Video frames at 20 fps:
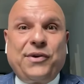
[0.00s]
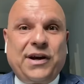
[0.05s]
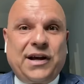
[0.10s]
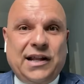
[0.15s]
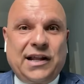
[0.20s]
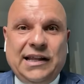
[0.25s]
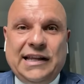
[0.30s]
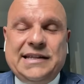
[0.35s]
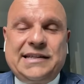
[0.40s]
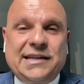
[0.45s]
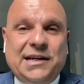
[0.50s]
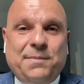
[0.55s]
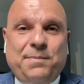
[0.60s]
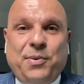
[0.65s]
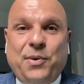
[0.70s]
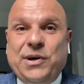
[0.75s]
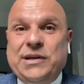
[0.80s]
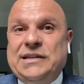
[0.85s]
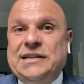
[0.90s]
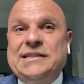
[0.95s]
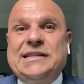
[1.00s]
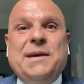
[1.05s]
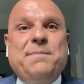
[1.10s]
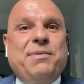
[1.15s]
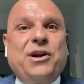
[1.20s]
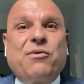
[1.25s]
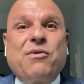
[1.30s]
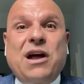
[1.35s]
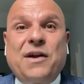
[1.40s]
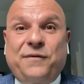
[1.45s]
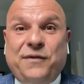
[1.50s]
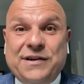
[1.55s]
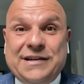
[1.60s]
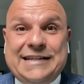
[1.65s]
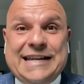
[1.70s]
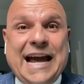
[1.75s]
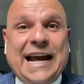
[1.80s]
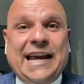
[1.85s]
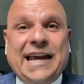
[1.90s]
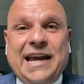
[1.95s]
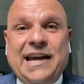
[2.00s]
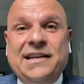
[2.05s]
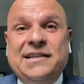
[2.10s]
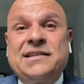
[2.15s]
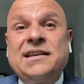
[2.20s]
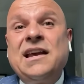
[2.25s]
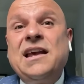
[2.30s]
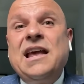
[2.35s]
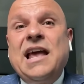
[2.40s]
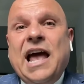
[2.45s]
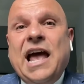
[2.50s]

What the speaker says: in Clinton appointees. They've been around for decades.